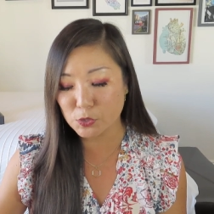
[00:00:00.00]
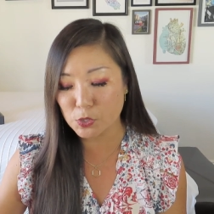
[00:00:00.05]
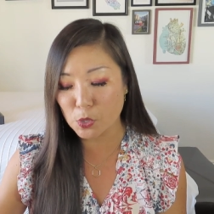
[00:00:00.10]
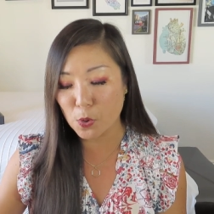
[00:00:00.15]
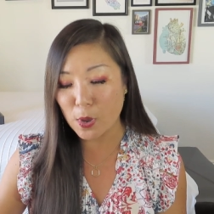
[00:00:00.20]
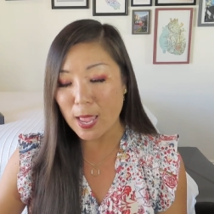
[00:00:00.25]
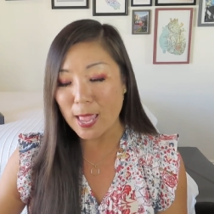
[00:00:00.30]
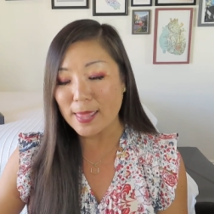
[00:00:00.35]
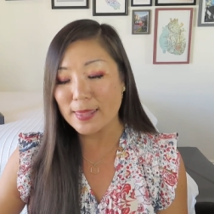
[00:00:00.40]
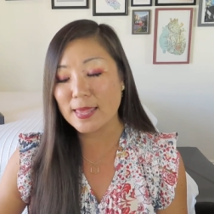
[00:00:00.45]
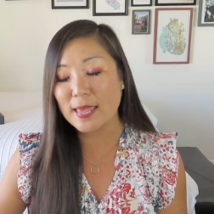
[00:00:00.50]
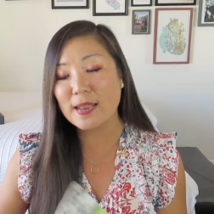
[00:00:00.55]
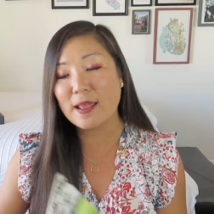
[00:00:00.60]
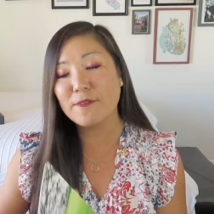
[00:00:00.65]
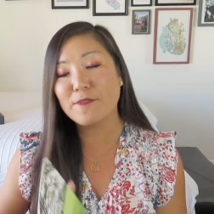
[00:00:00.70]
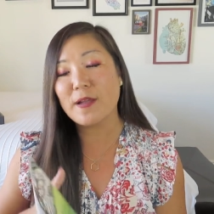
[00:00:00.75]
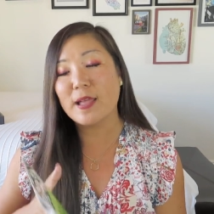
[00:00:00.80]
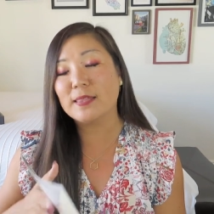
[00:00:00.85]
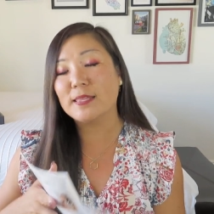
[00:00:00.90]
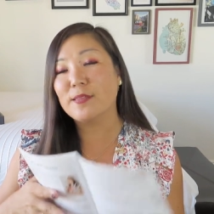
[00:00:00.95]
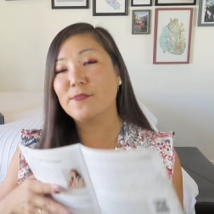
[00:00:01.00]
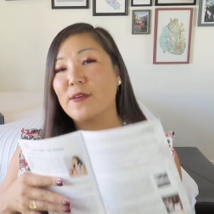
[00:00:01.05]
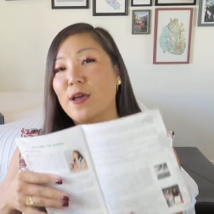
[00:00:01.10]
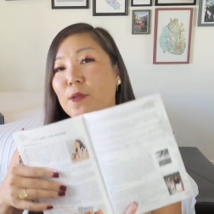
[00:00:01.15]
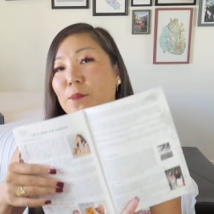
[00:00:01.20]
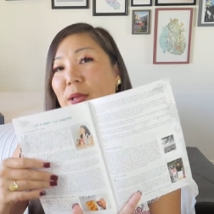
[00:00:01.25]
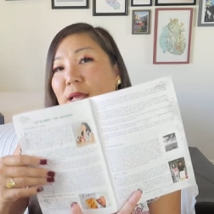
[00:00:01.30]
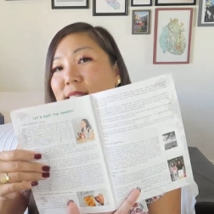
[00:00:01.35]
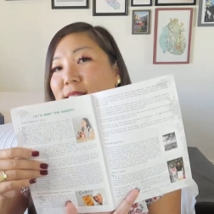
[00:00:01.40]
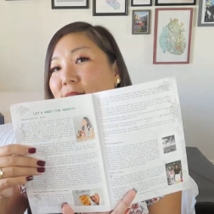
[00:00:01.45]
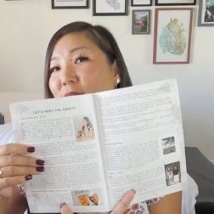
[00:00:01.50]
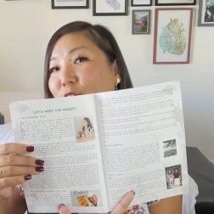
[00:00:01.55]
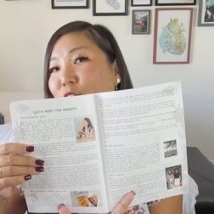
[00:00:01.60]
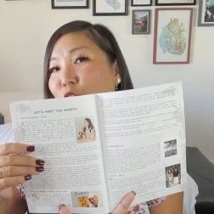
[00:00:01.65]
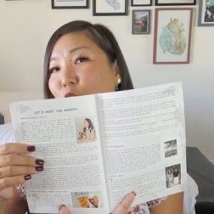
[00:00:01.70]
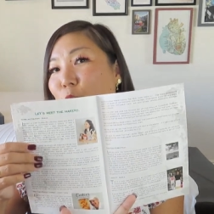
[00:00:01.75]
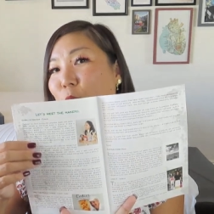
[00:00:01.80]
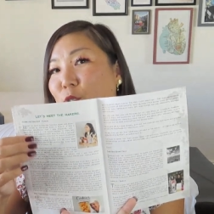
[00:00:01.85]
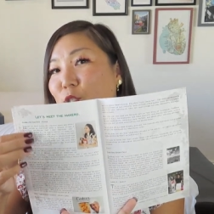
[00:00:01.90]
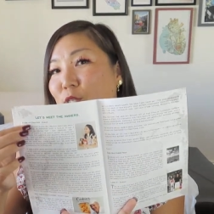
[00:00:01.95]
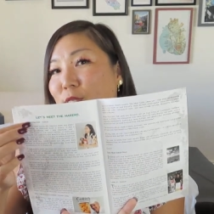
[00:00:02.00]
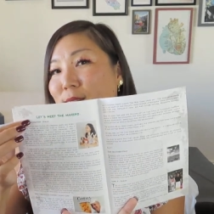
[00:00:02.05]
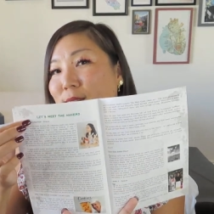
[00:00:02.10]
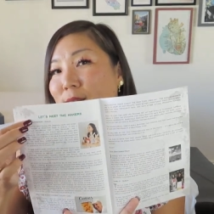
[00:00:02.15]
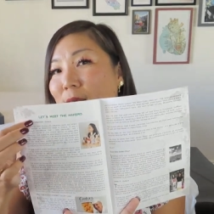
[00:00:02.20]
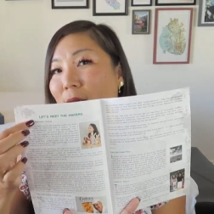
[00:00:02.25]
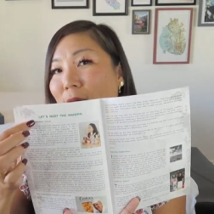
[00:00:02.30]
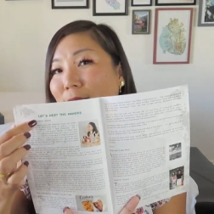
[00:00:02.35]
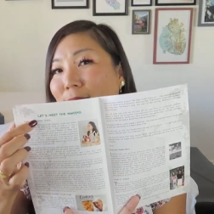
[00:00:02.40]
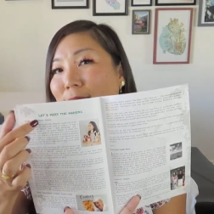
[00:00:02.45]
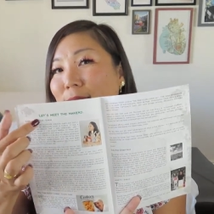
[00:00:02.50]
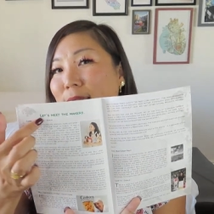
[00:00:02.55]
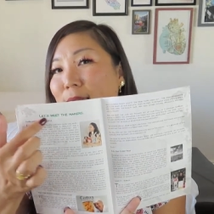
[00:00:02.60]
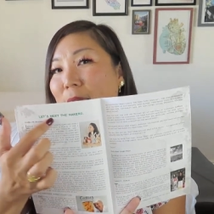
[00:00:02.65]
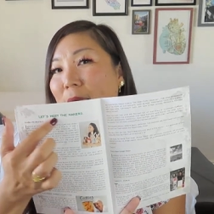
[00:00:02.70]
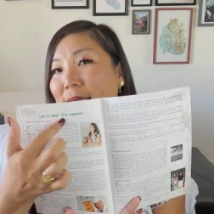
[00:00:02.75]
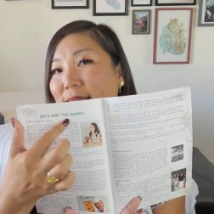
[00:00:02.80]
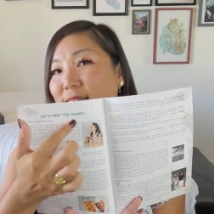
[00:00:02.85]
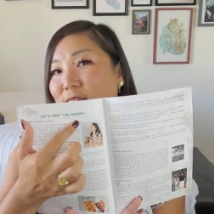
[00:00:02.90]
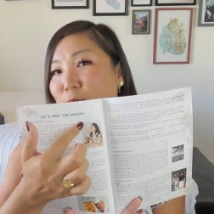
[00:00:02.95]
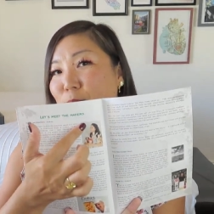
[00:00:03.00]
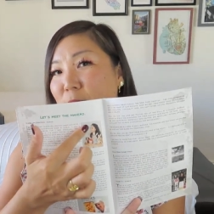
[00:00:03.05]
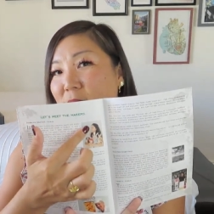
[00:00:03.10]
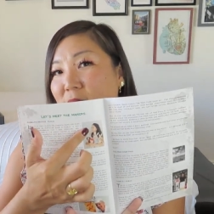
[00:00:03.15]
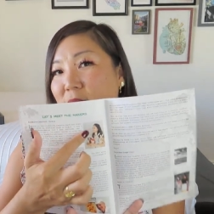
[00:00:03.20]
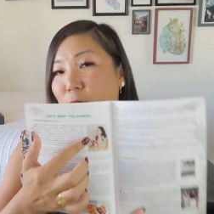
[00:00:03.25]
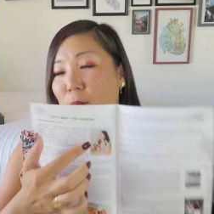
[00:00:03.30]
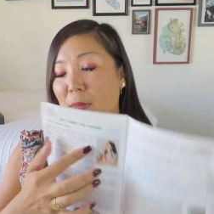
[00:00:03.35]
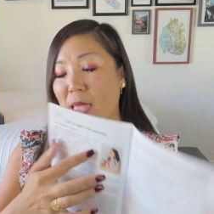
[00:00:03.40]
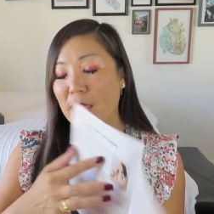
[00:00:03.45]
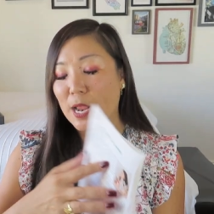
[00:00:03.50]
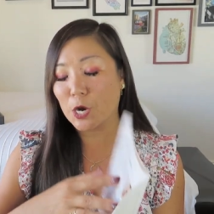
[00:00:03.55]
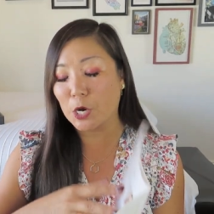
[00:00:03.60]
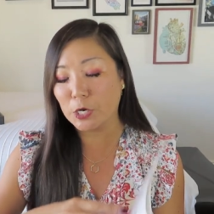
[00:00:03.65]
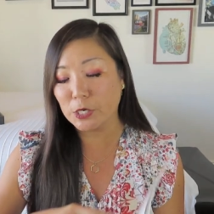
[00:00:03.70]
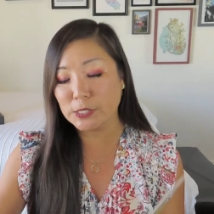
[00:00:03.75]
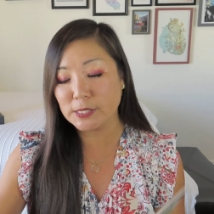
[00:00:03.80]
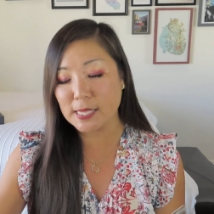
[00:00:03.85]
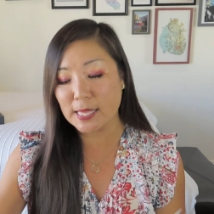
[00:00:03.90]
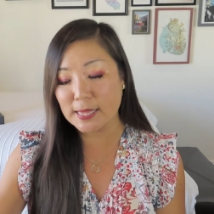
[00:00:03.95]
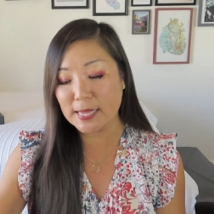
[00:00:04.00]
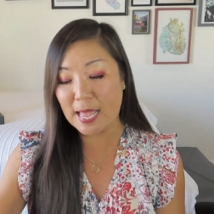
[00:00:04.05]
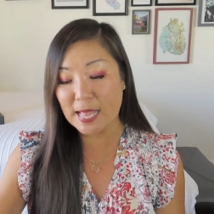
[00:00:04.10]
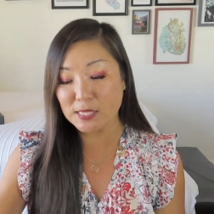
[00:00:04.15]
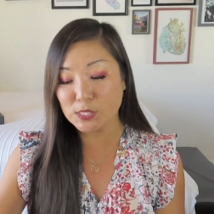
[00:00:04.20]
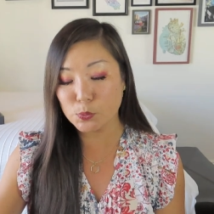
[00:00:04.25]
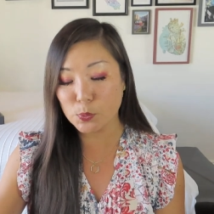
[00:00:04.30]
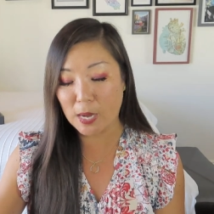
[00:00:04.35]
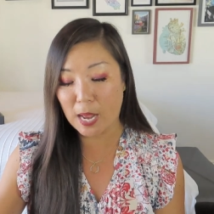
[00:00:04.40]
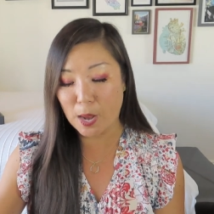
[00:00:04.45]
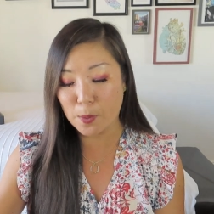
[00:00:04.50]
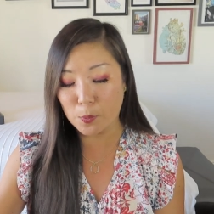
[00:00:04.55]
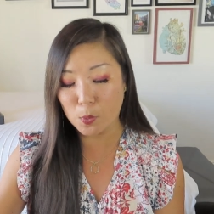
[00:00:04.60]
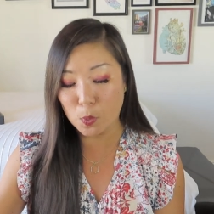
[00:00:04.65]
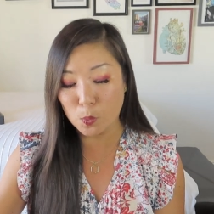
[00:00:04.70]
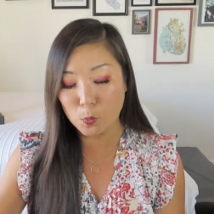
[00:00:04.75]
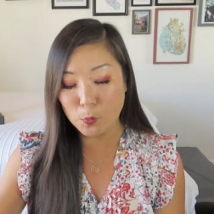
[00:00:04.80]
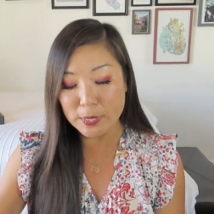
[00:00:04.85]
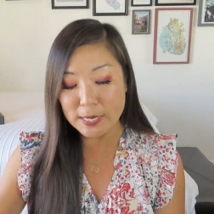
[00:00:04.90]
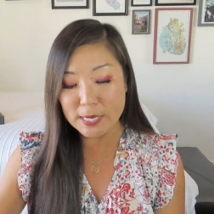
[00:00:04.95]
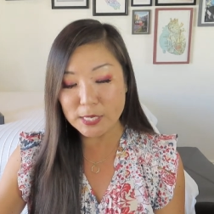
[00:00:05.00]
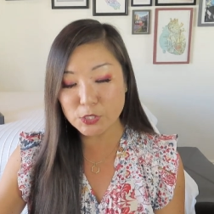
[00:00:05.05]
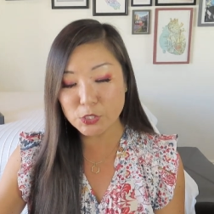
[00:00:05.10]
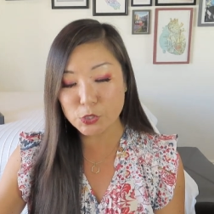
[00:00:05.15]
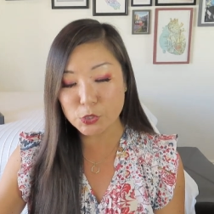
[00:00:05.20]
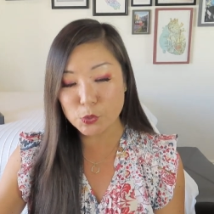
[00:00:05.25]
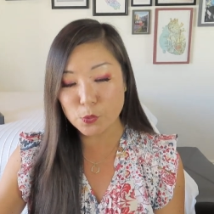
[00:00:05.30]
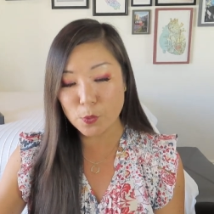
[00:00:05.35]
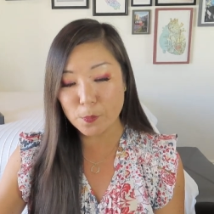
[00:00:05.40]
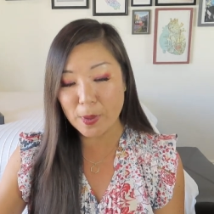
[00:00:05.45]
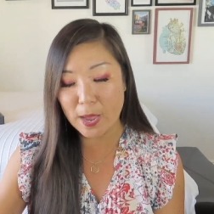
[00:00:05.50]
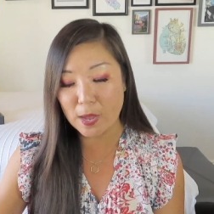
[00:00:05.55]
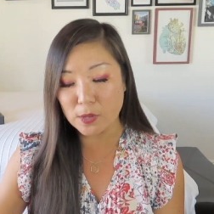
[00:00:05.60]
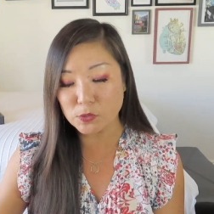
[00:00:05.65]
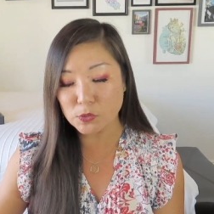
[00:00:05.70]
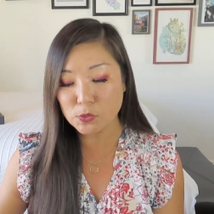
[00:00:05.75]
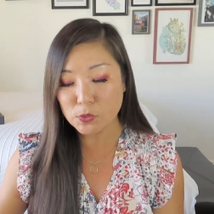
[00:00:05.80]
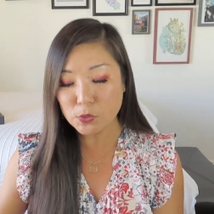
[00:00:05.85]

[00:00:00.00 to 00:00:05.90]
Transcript: So then I finally found my section, which is Let's Meet the Makers, and that's what I will read to you about.